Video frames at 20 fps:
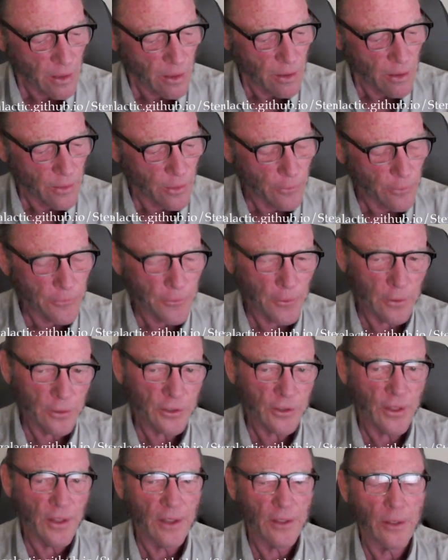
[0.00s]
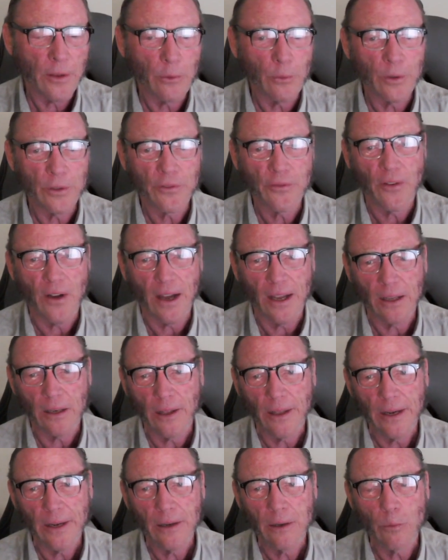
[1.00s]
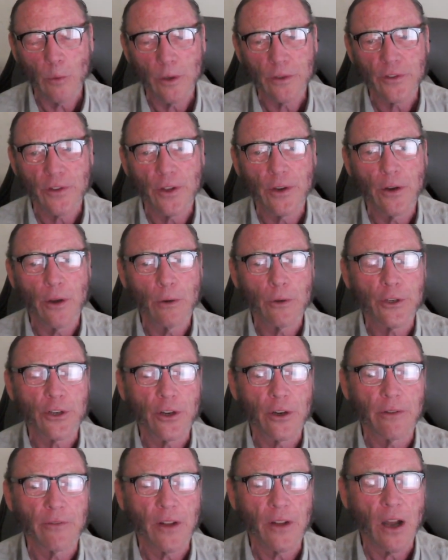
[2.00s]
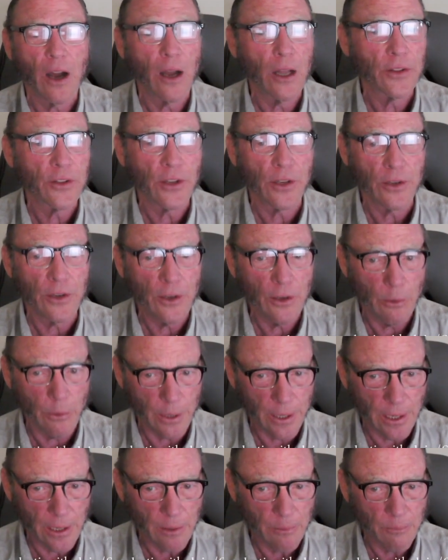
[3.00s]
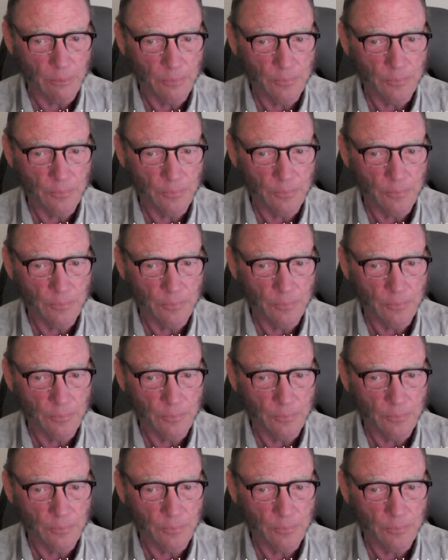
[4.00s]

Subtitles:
The first thing that was violated was the notion of continuity.